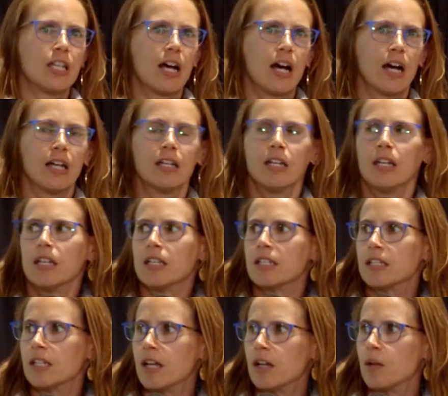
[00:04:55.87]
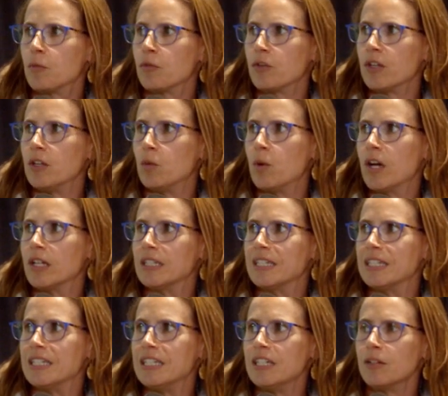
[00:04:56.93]
not set up really well
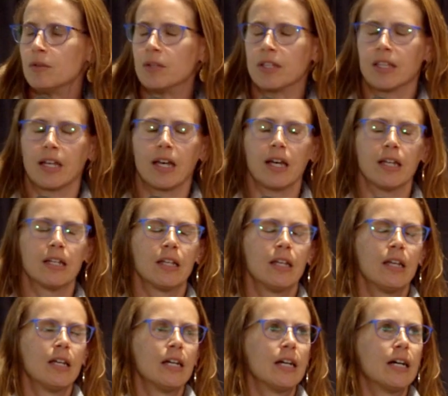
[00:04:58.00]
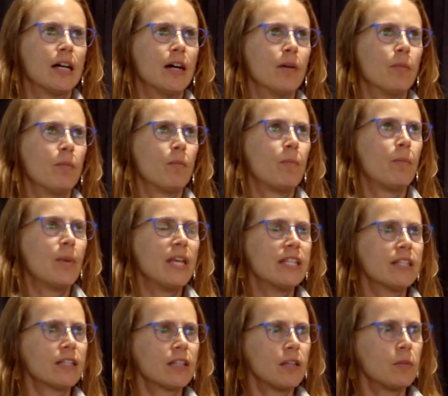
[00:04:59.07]
to deal with that.
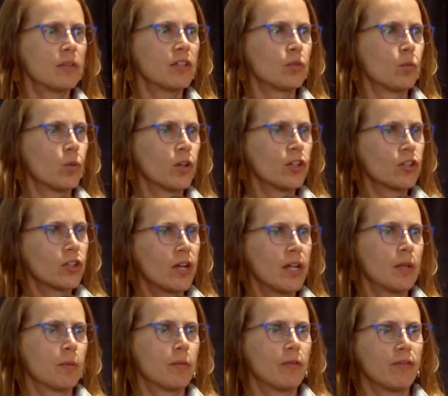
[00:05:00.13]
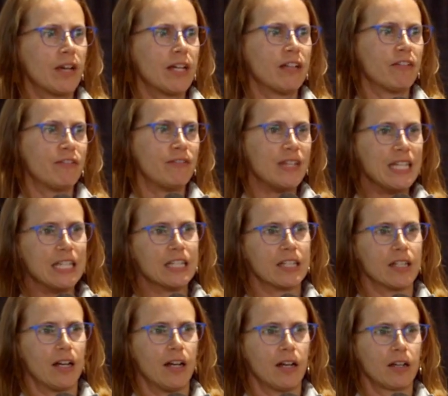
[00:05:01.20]
Basically because we're trying to provide a
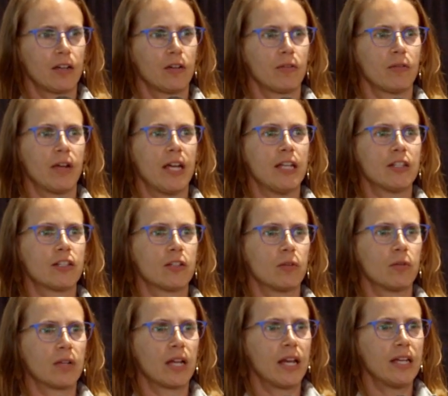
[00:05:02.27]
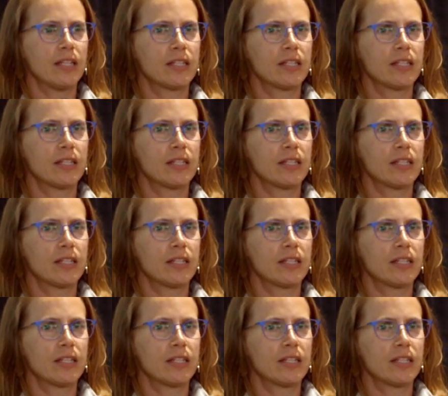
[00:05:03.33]
feedstock, right? So when I